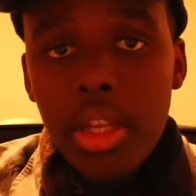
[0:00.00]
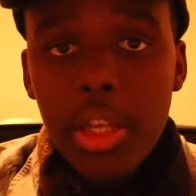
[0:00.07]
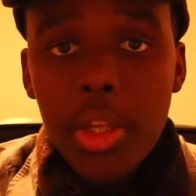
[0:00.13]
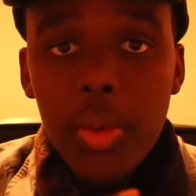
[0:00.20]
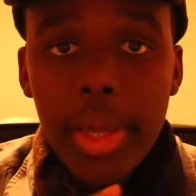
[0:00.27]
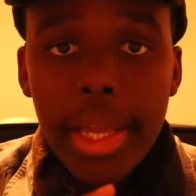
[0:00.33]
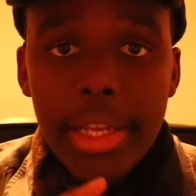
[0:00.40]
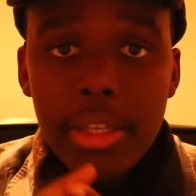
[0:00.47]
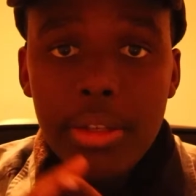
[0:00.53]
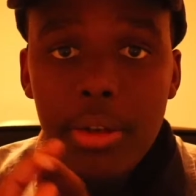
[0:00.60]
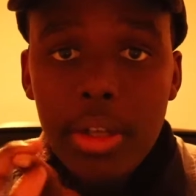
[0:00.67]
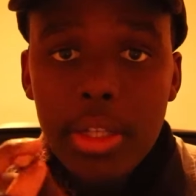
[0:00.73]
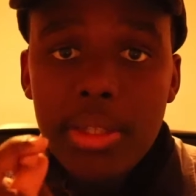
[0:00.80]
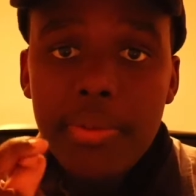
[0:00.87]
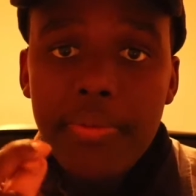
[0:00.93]
You will get into
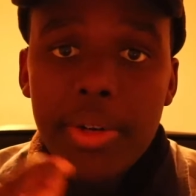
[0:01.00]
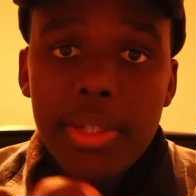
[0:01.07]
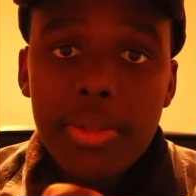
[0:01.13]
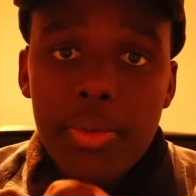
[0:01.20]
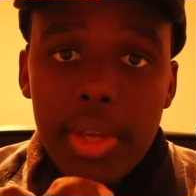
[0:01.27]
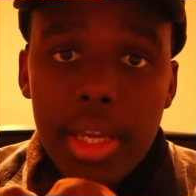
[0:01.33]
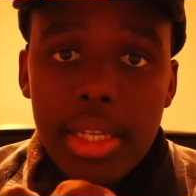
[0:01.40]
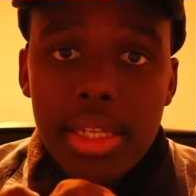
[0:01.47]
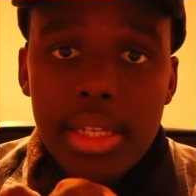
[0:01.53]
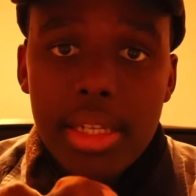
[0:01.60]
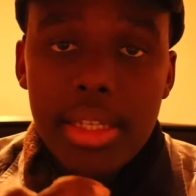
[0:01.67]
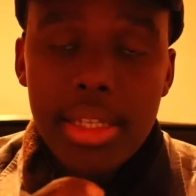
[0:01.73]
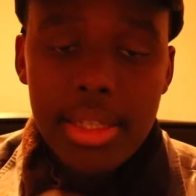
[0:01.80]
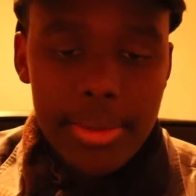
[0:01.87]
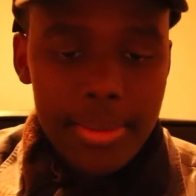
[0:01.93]
lots of fights with your
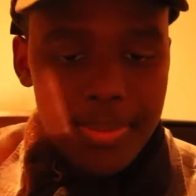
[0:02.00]
editors.